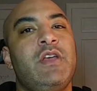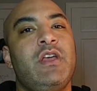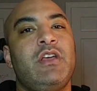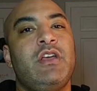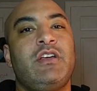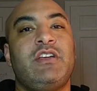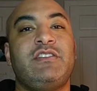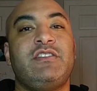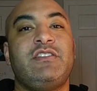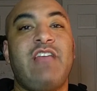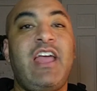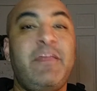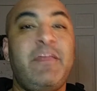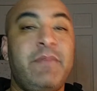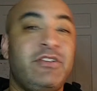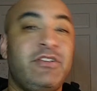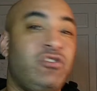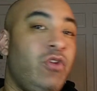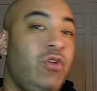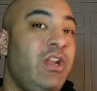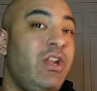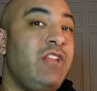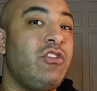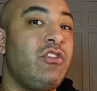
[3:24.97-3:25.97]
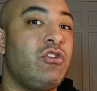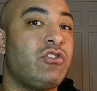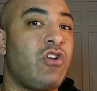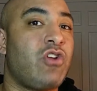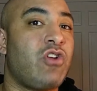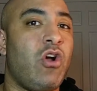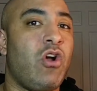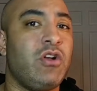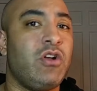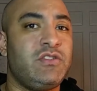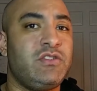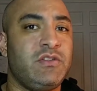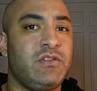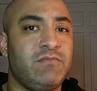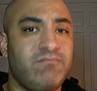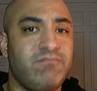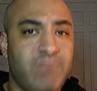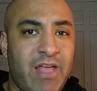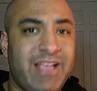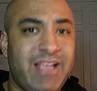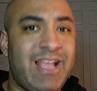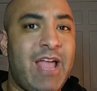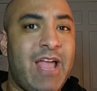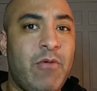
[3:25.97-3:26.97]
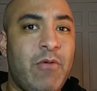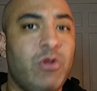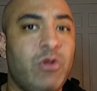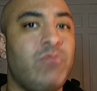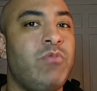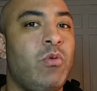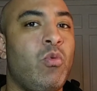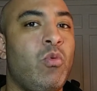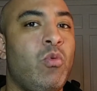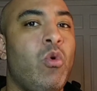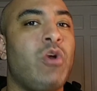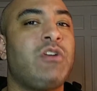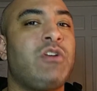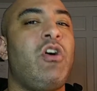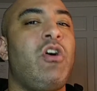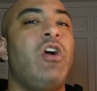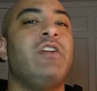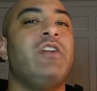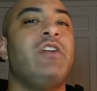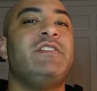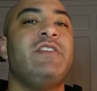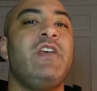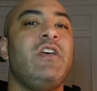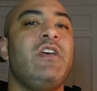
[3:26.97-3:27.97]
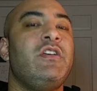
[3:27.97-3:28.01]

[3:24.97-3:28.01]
Because I had been treating those cards like I would reward cards.